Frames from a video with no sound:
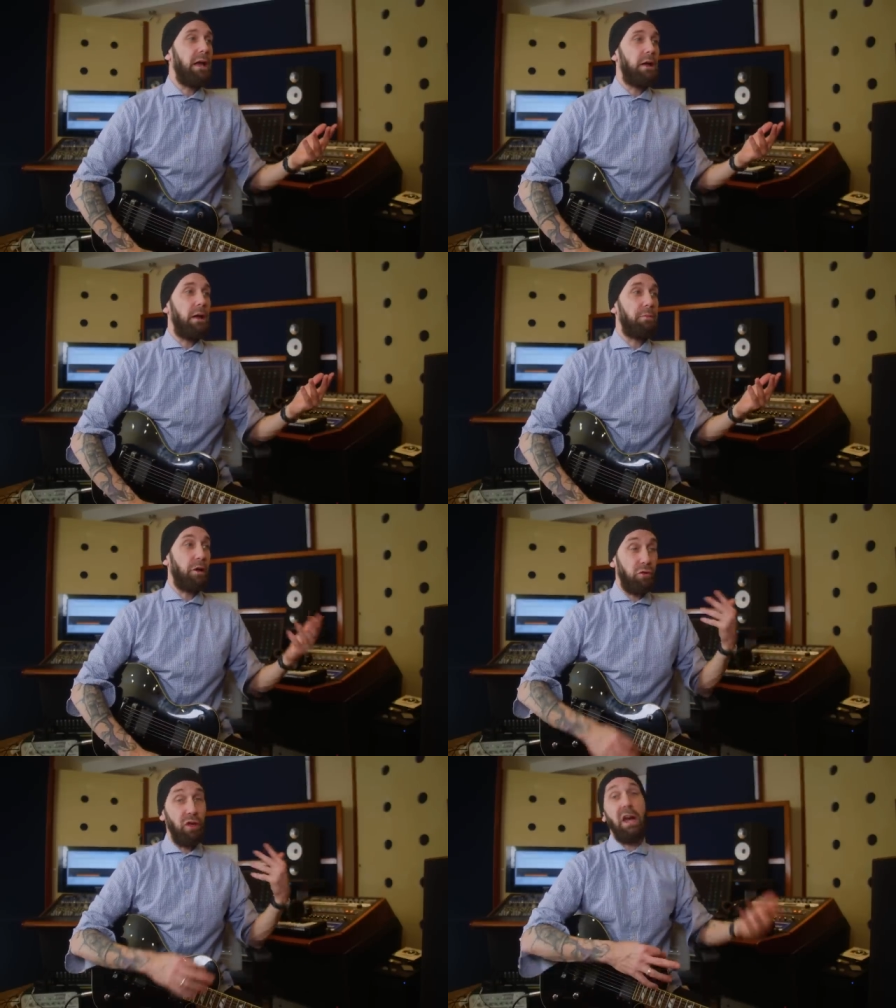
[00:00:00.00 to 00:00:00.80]
uh,
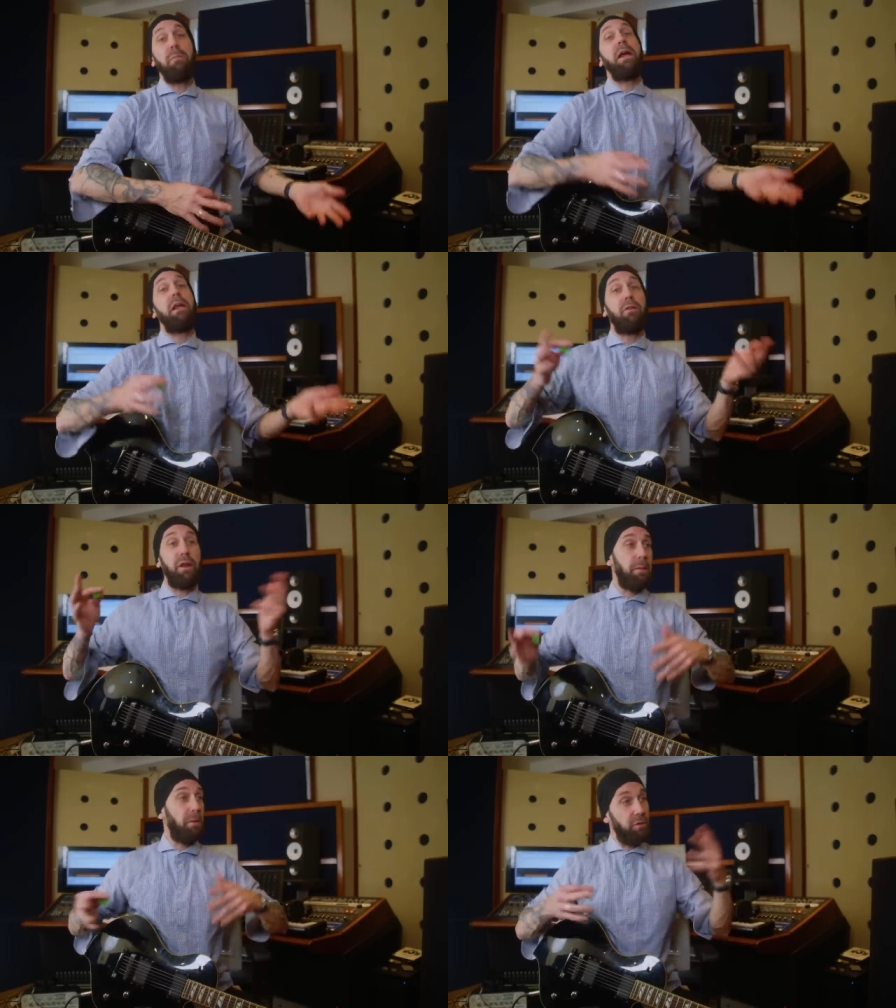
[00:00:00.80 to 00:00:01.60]
because Guillermo is an
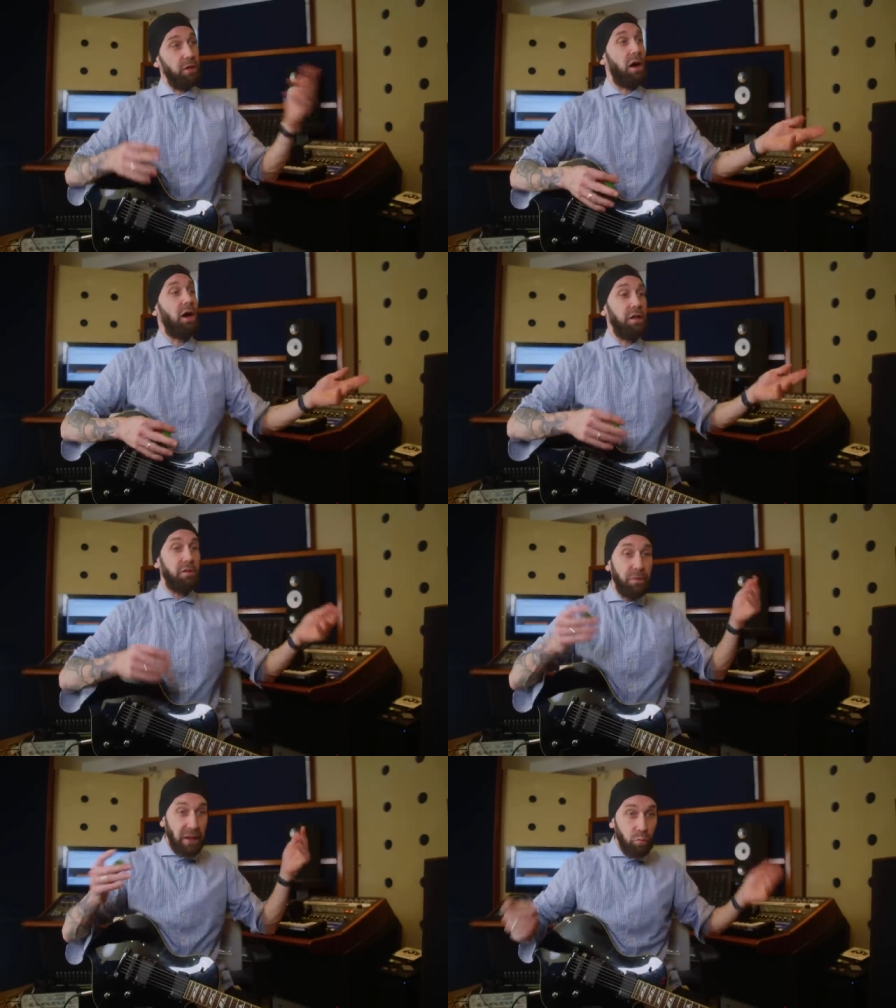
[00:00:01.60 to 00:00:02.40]
M L C artist,
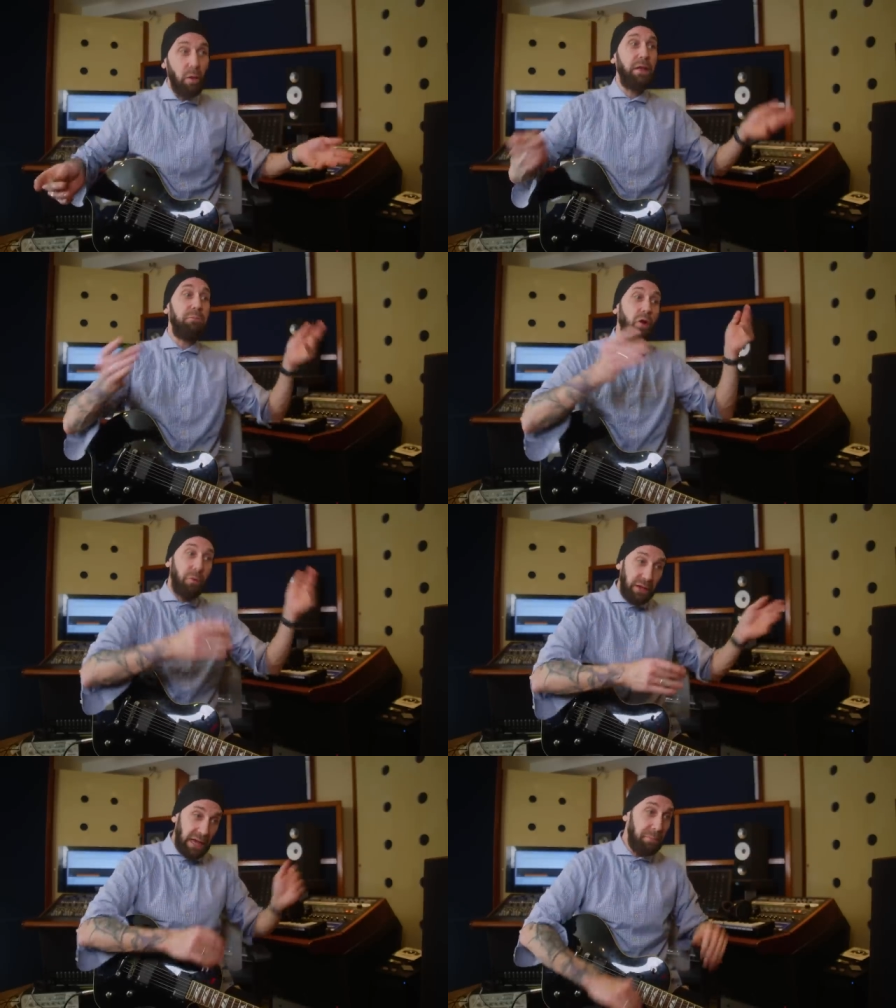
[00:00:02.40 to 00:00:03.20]
and that's why they brought
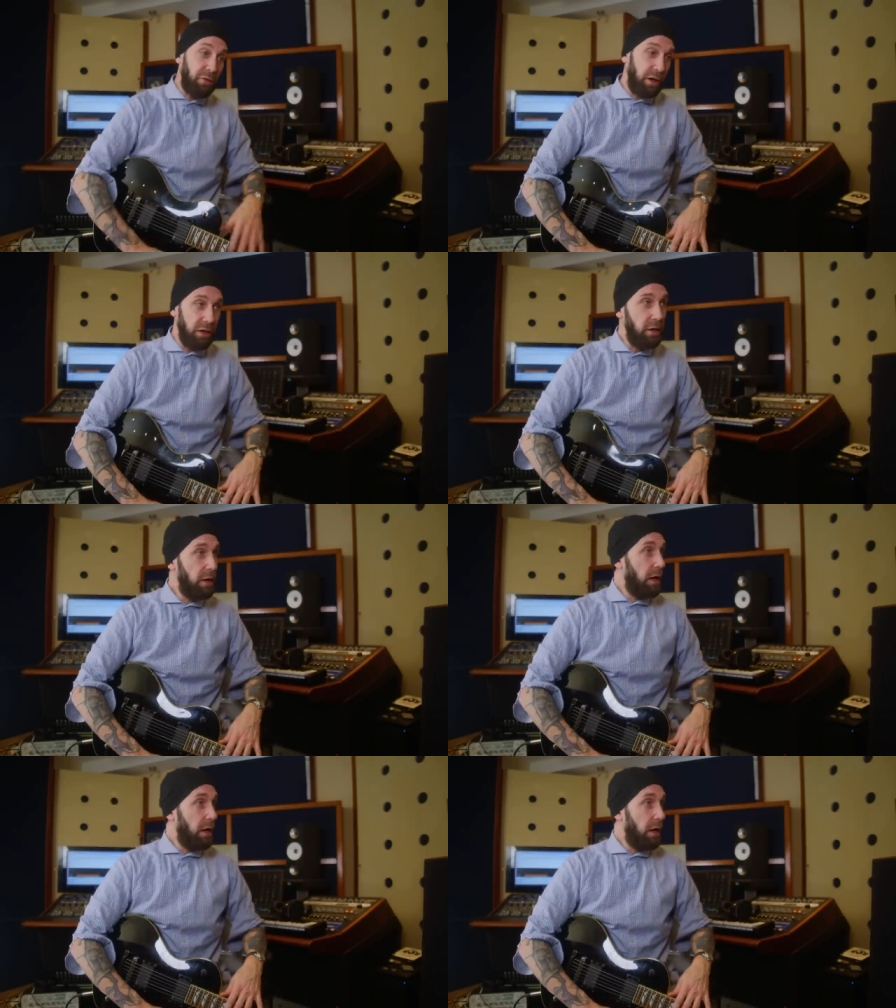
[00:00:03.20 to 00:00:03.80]
the amps here.